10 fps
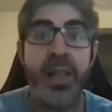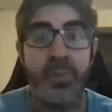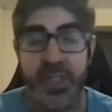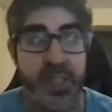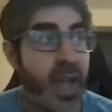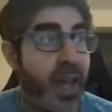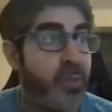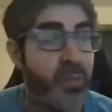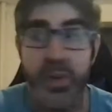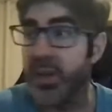which is
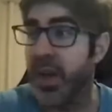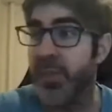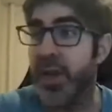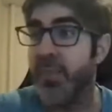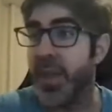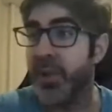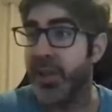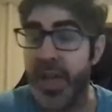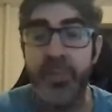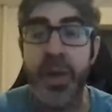coming up, by
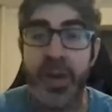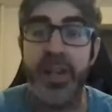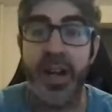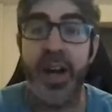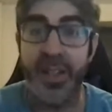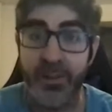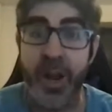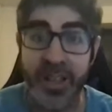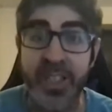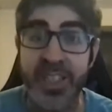the way.
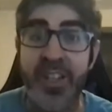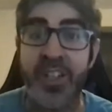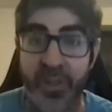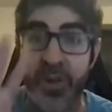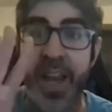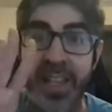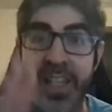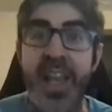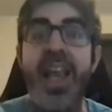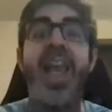Regular season starts in 3
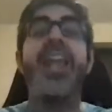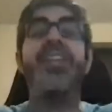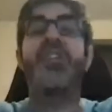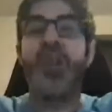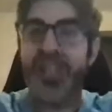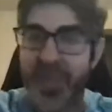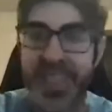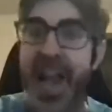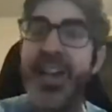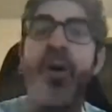days. It is
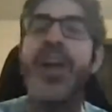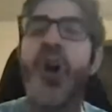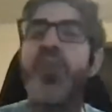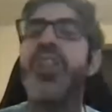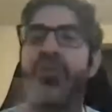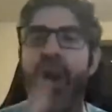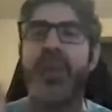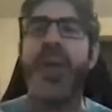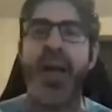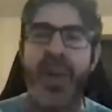Christmas. I know I told you the running
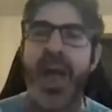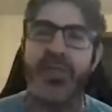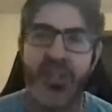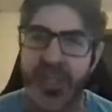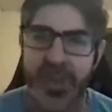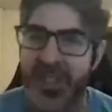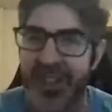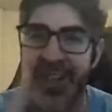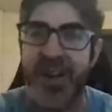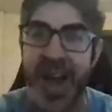backpack was Christmas.
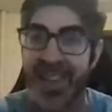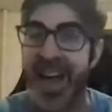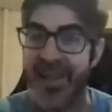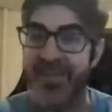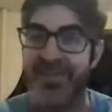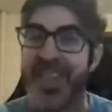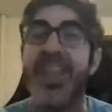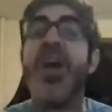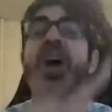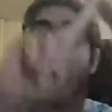No, I lied.
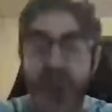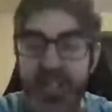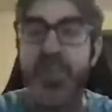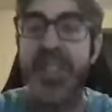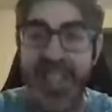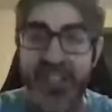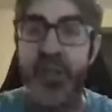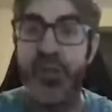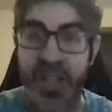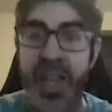Christmas is
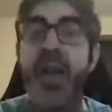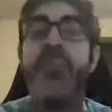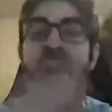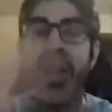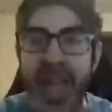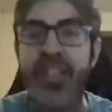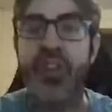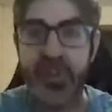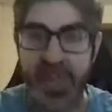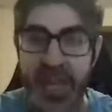Tuesday. Monday is
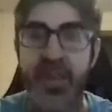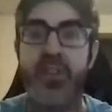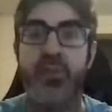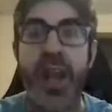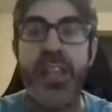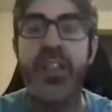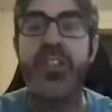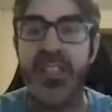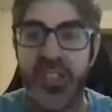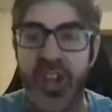Christmas Eve. The regular
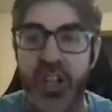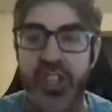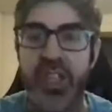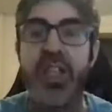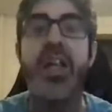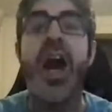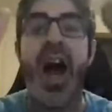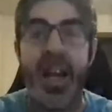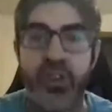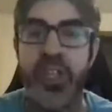season starts
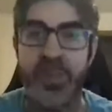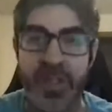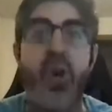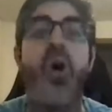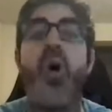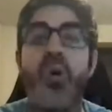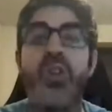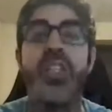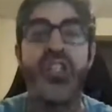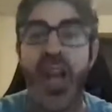on Christmas.
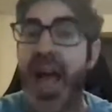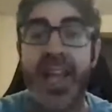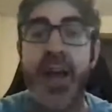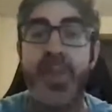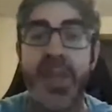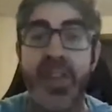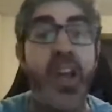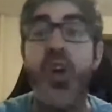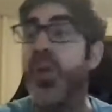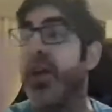Holy shit, I cannot believe it.
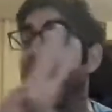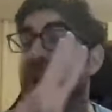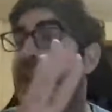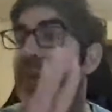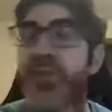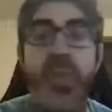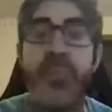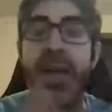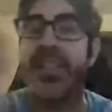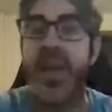We are 3 days away from the
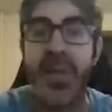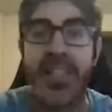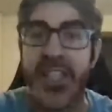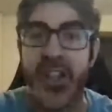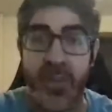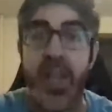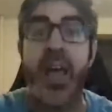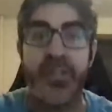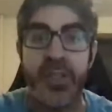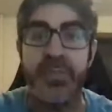best NBA season of our
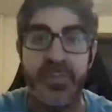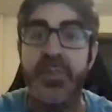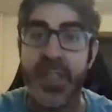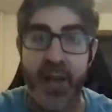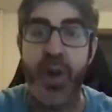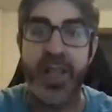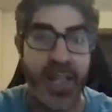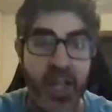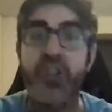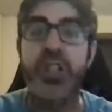lives. Get ready.
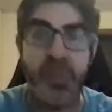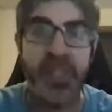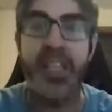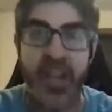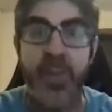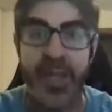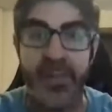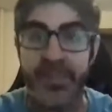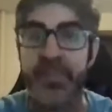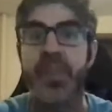Christmas is coming.
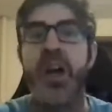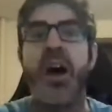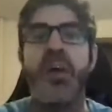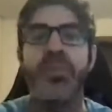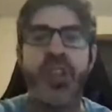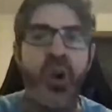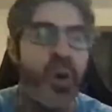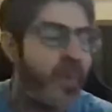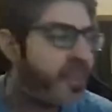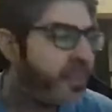So